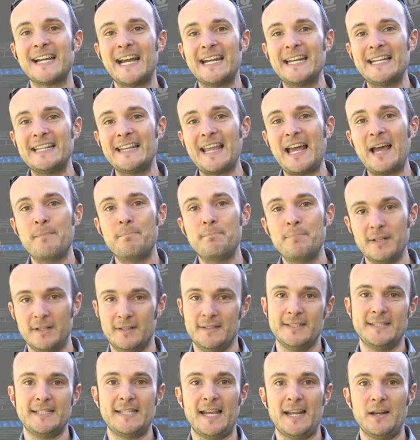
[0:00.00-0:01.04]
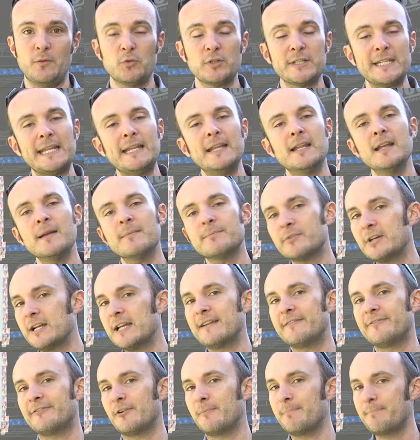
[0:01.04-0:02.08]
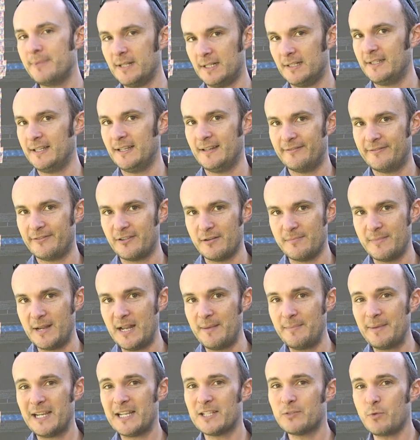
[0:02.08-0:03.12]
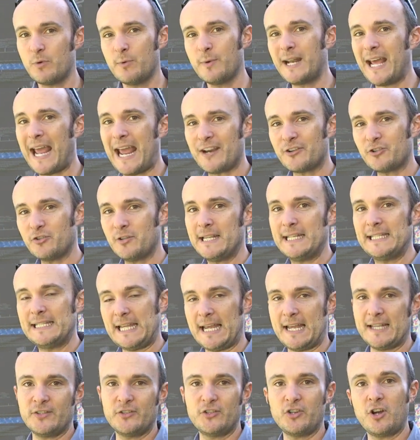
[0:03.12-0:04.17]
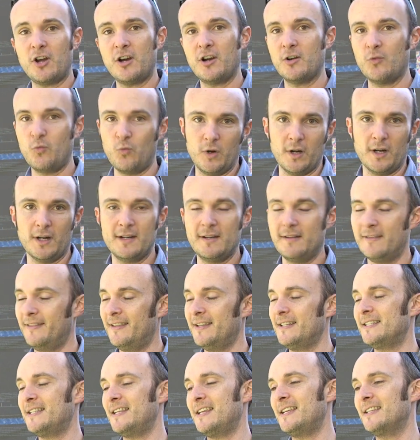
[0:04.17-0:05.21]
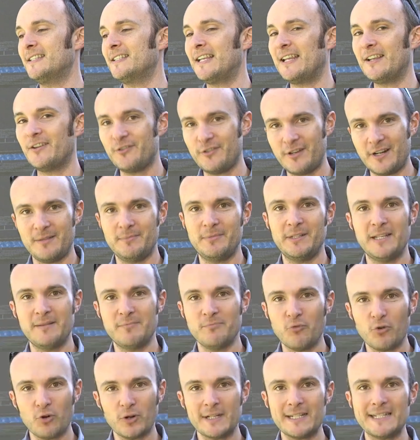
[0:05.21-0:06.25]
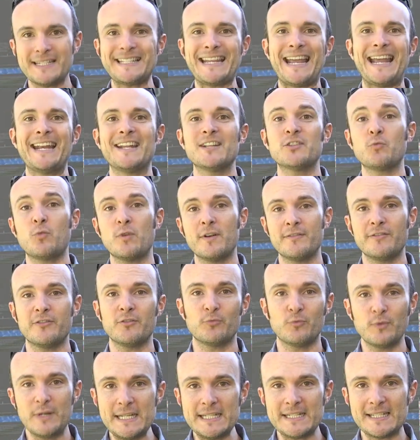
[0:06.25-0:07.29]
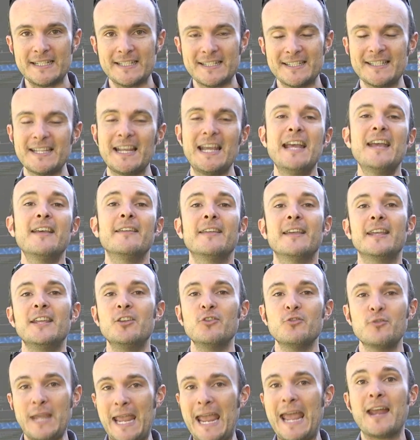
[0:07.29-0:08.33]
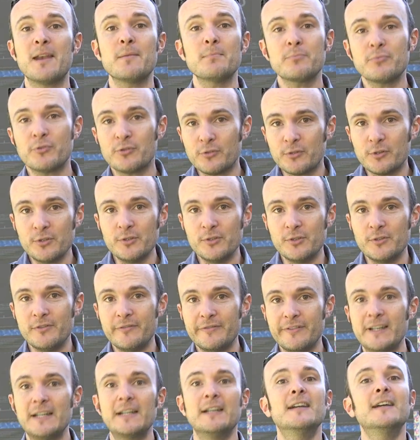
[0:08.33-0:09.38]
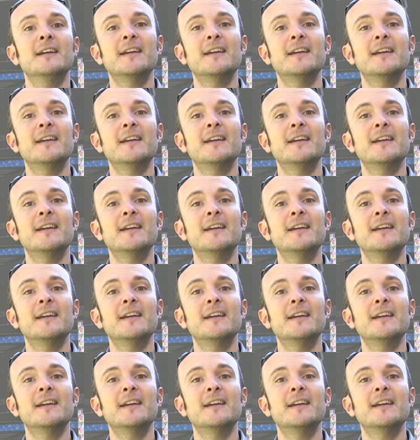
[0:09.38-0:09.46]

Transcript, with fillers: Tiny Lab build site. We're taking a break from building for a minute because we want to actually test our work. This is incredibly important, and it's one of the reasons that you can prove